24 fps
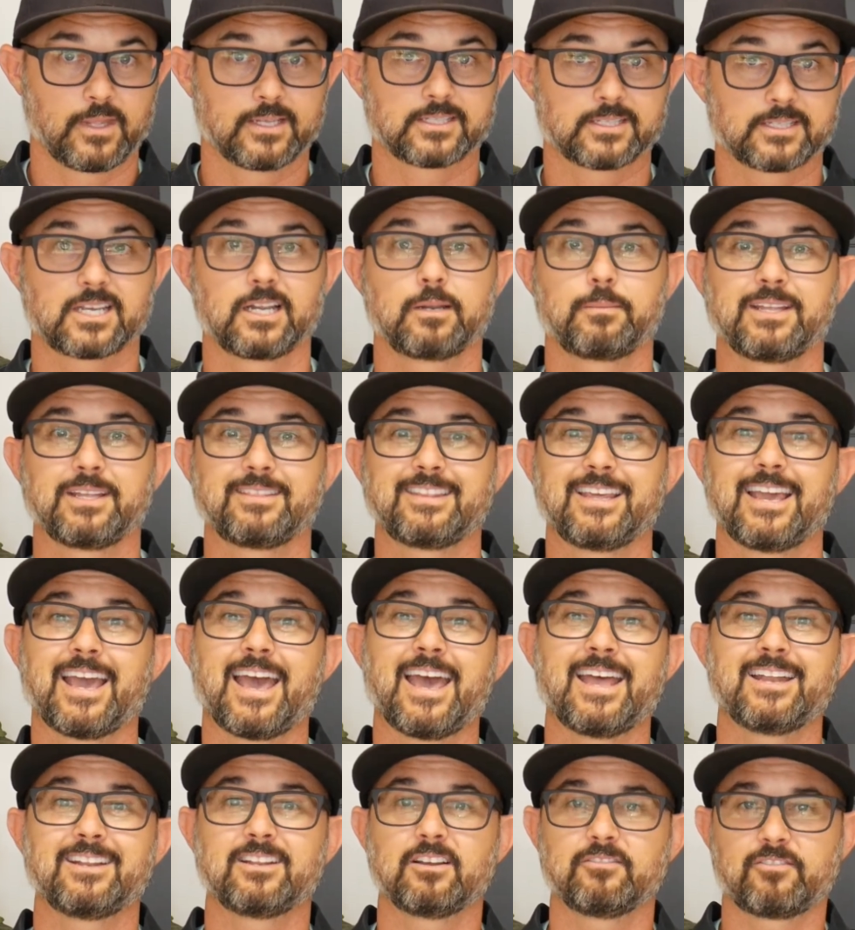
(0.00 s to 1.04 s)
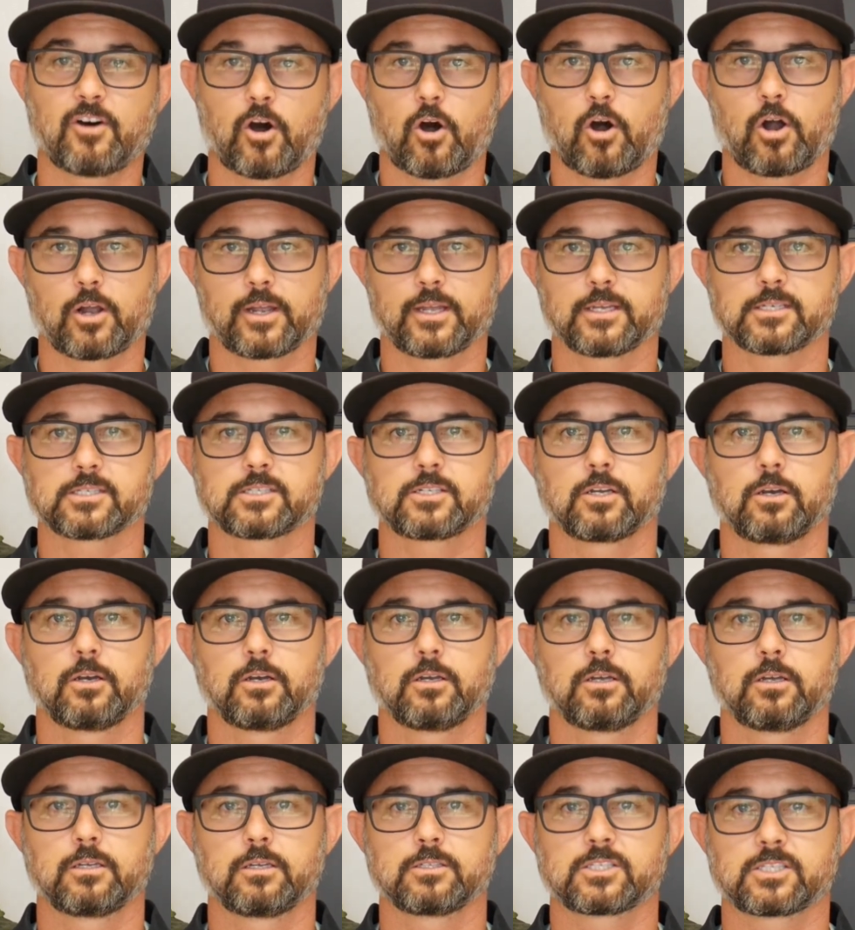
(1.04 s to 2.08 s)
It's going to be at the end of August.
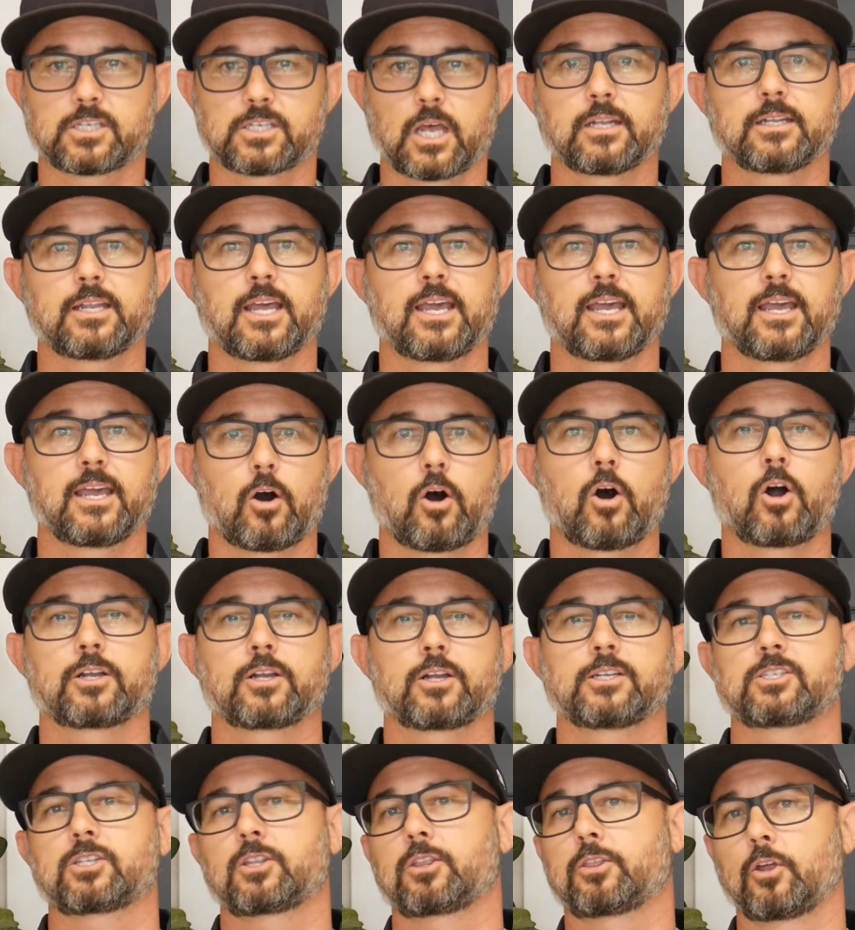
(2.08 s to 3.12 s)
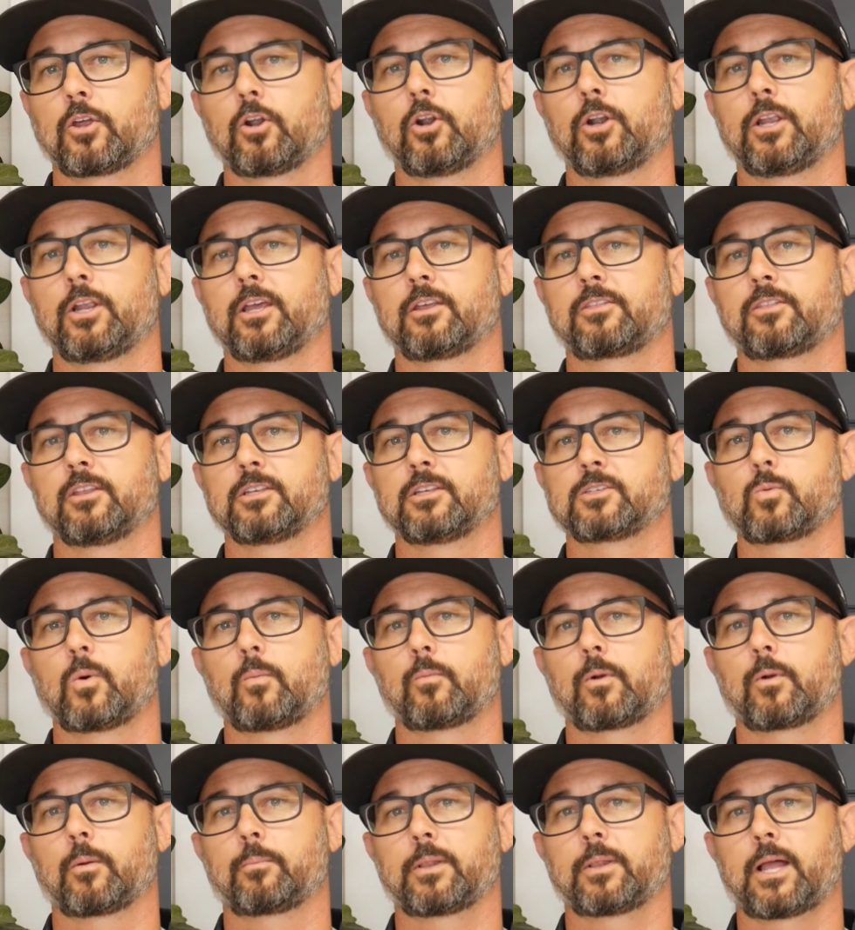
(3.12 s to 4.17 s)
Sunday, August 30th is when
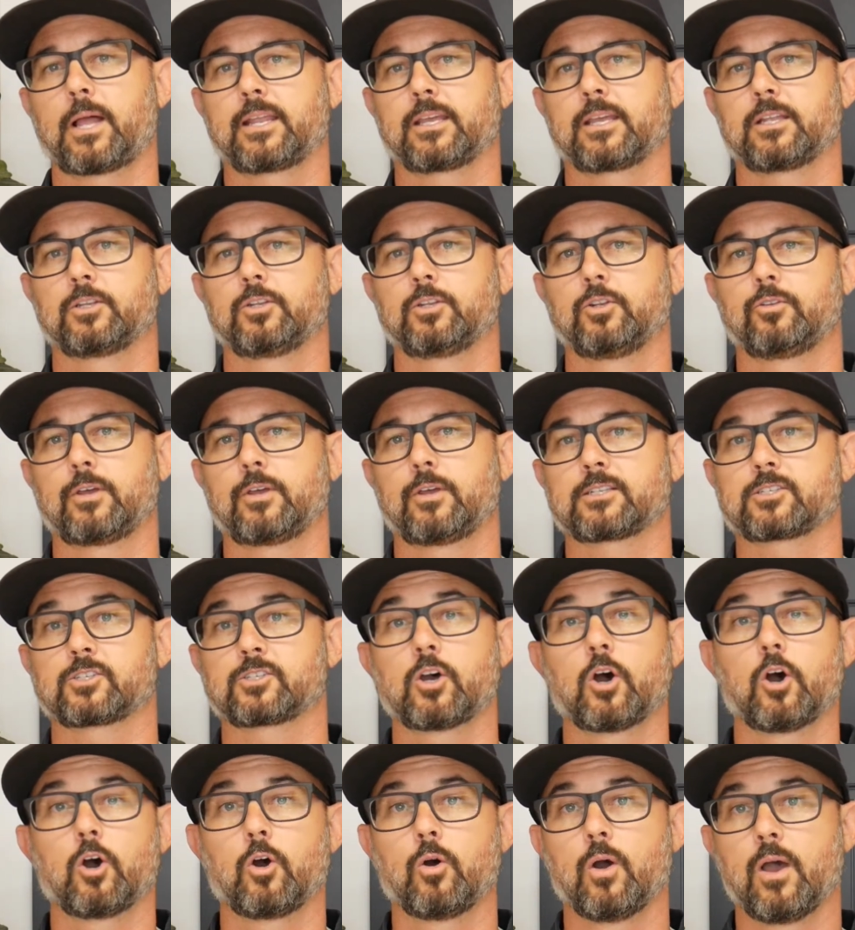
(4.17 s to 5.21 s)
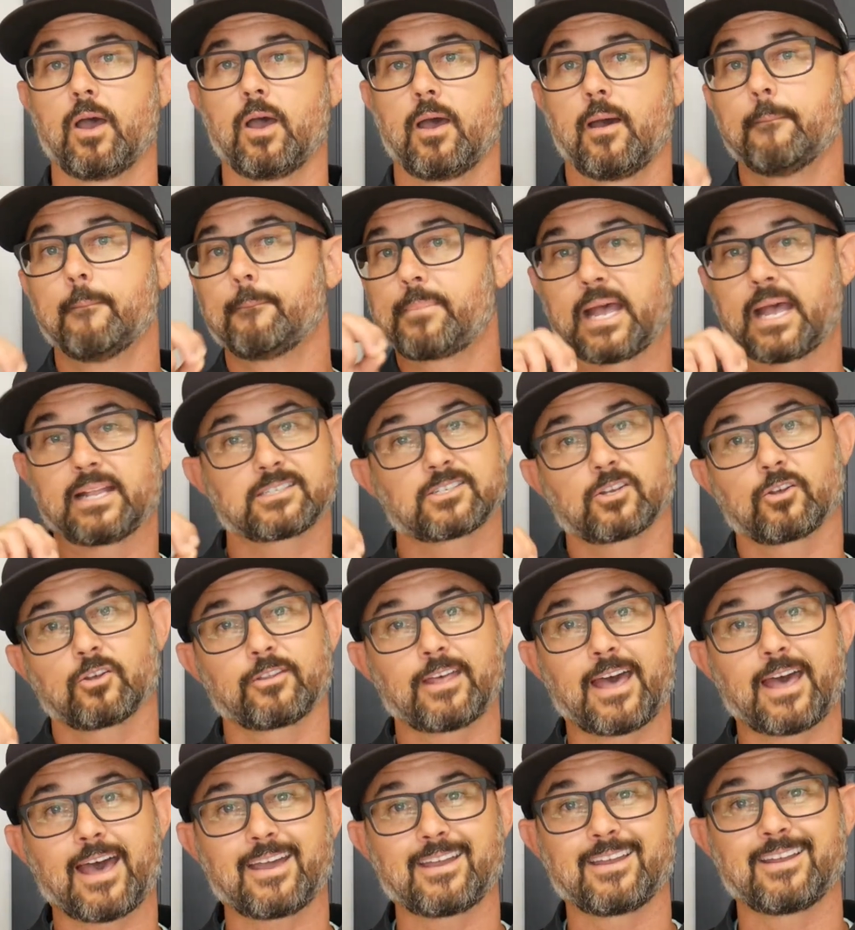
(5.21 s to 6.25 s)
we're planning to do that. So pencil
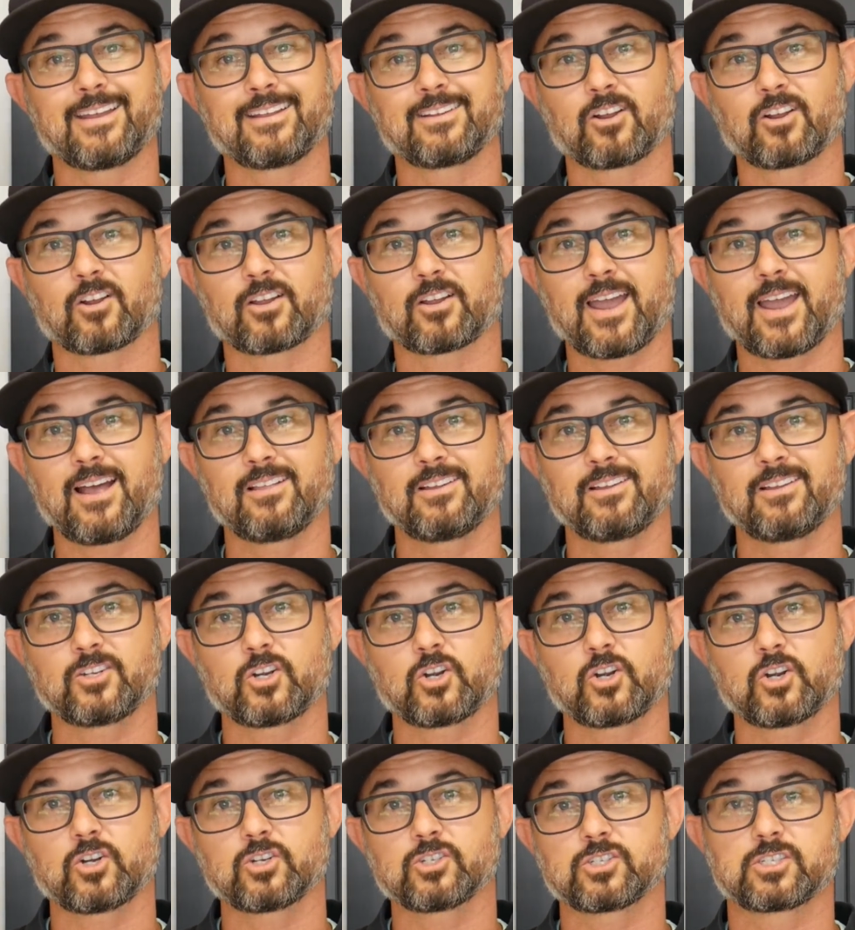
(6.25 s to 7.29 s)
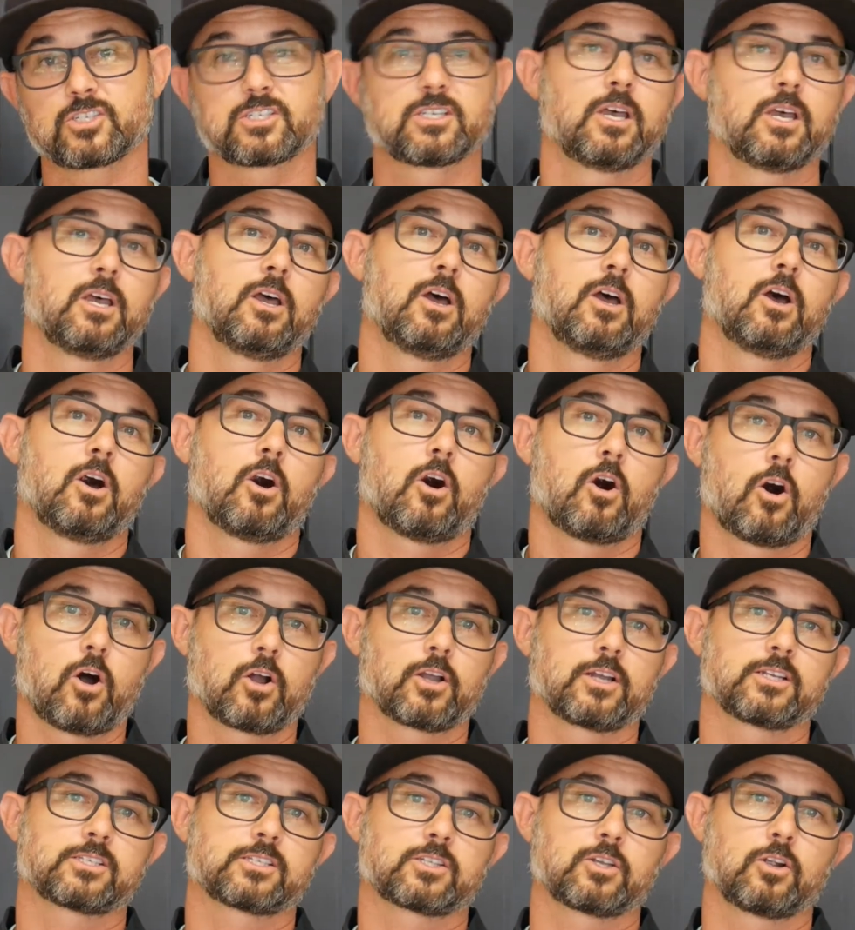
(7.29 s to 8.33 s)
that in your calendars.
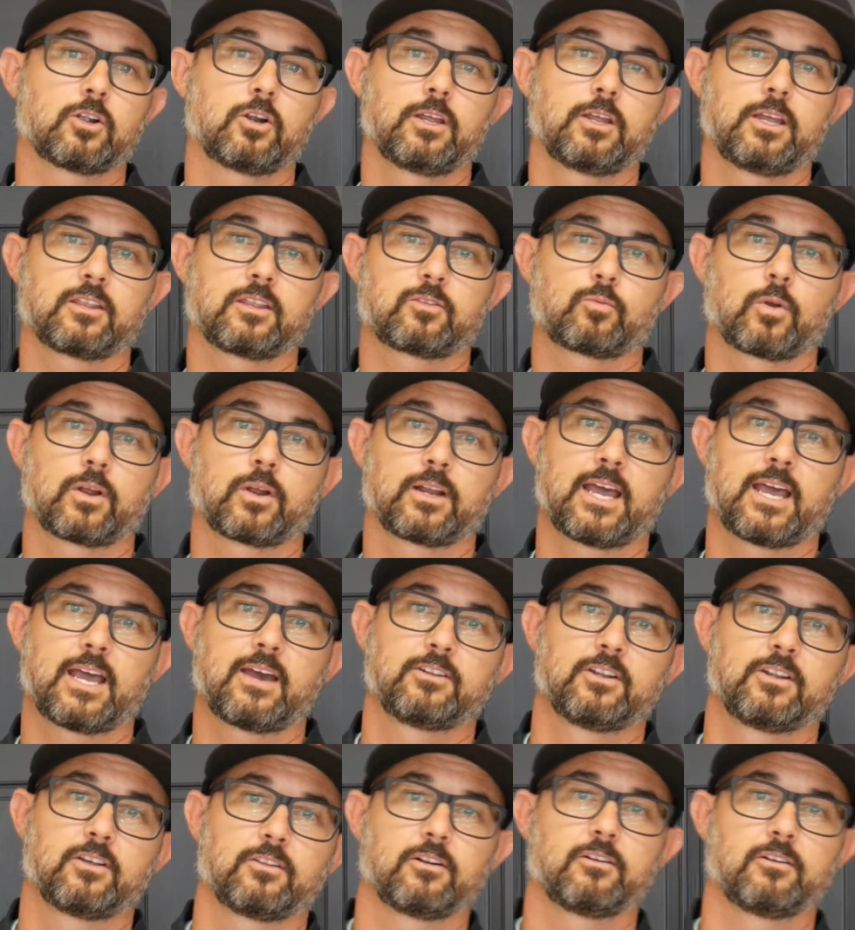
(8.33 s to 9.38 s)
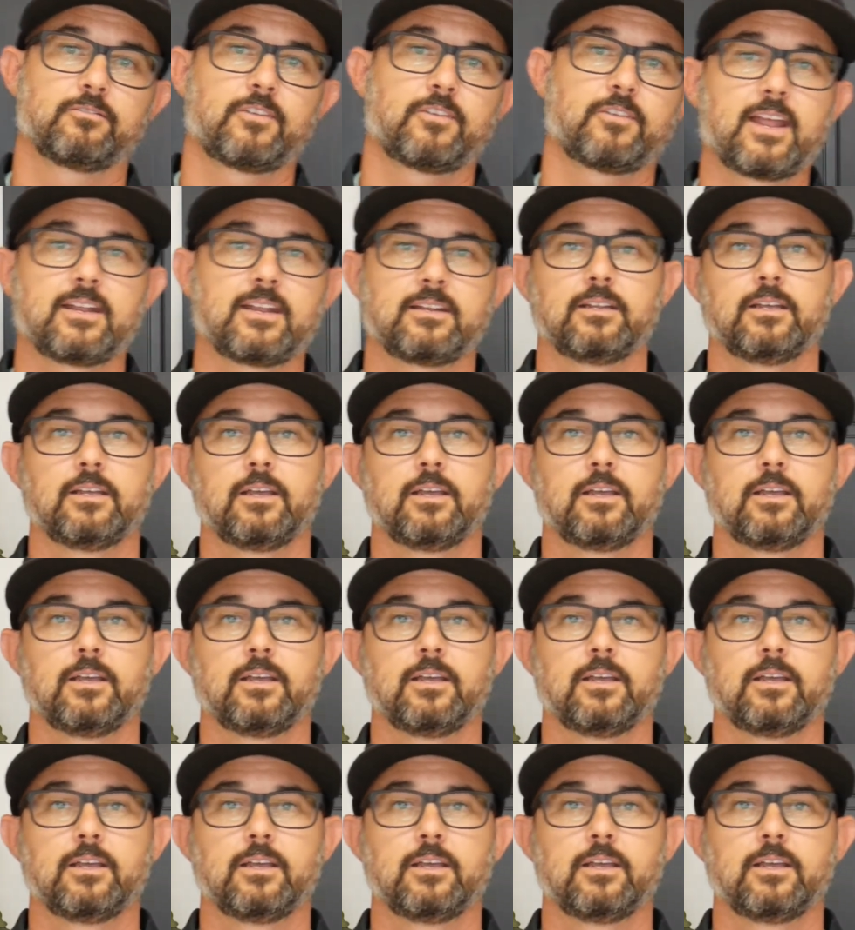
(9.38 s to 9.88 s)
August 30th, we're going to have another event.